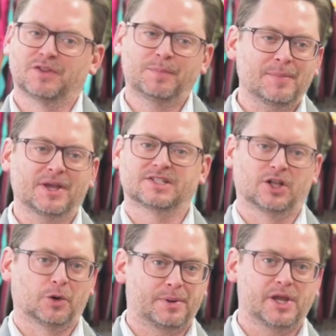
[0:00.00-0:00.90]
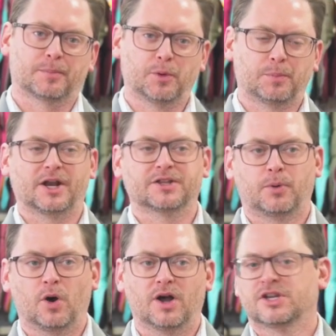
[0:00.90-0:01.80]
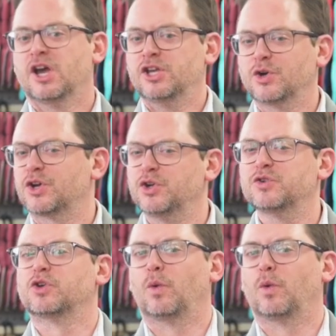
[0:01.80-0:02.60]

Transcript: If the puppy gets a little pee or poop on its paws, you can use the